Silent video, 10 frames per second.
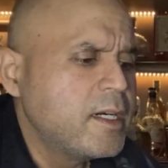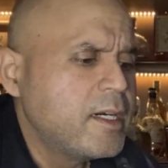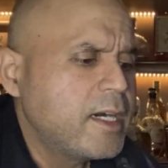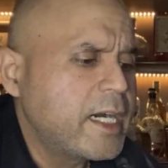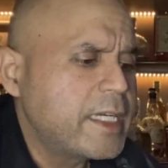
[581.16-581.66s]

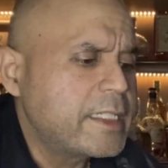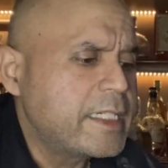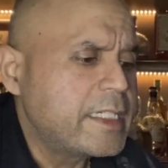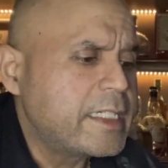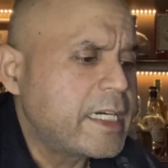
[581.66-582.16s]

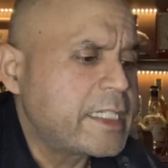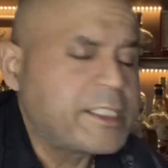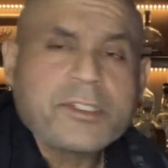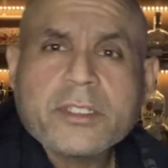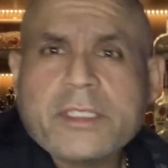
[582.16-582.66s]
and
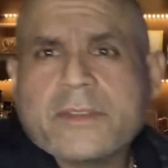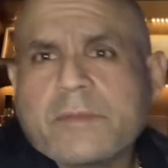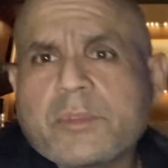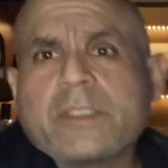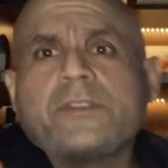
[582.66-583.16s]
enjoy,
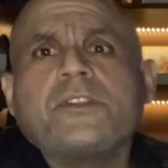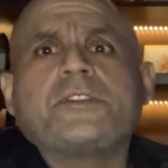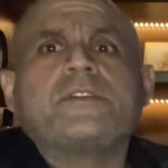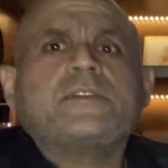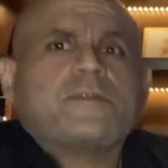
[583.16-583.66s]
simply enjoy,
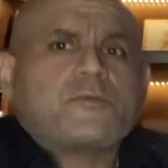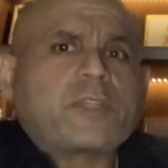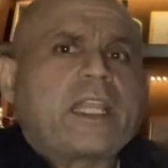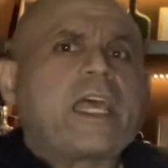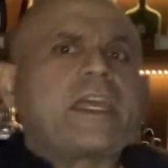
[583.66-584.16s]

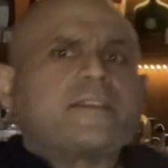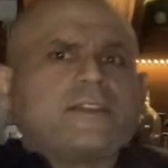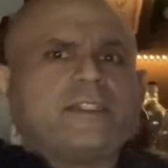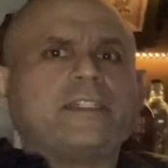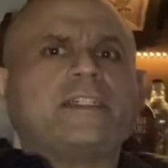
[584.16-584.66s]
relax,
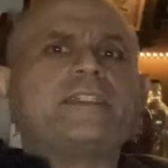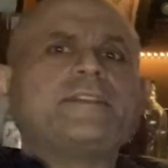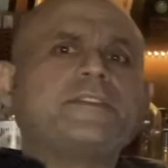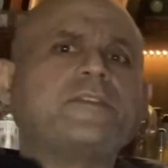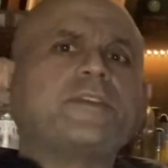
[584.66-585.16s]

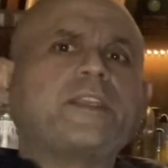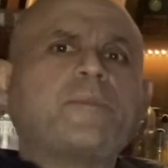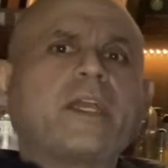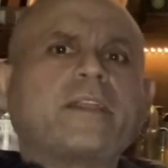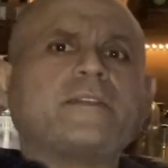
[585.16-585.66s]
kick
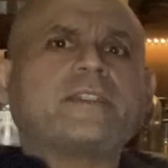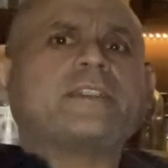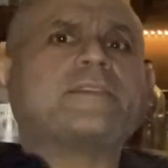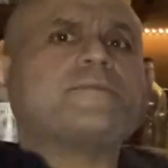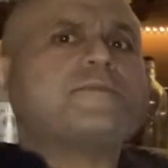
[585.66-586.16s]
back
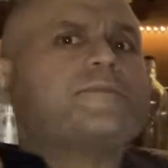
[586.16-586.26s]
and